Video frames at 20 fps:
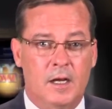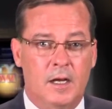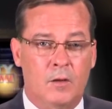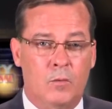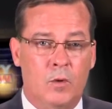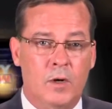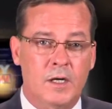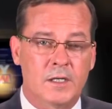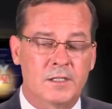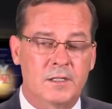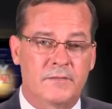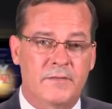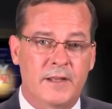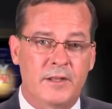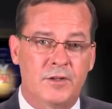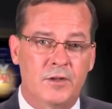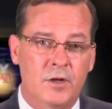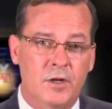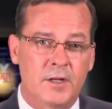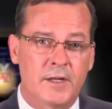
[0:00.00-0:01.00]
Whereas if they
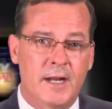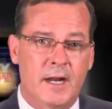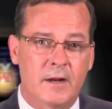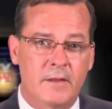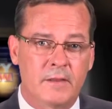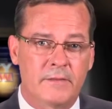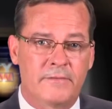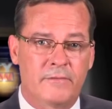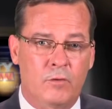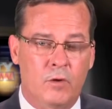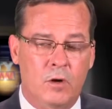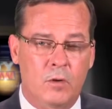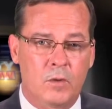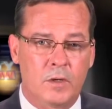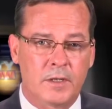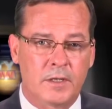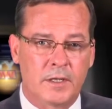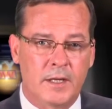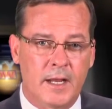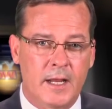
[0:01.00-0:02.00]
took it out of the
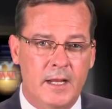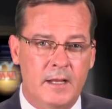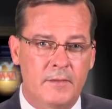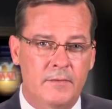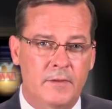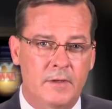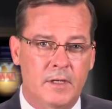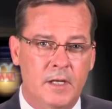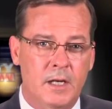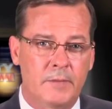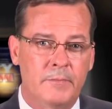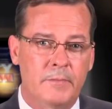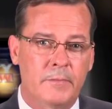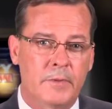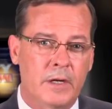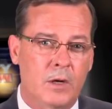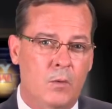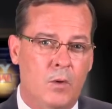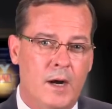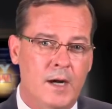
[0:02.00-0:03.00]
401k, the government
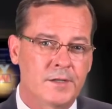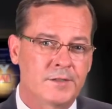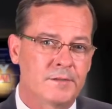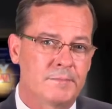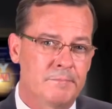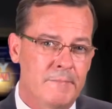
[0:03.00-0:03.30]
requires a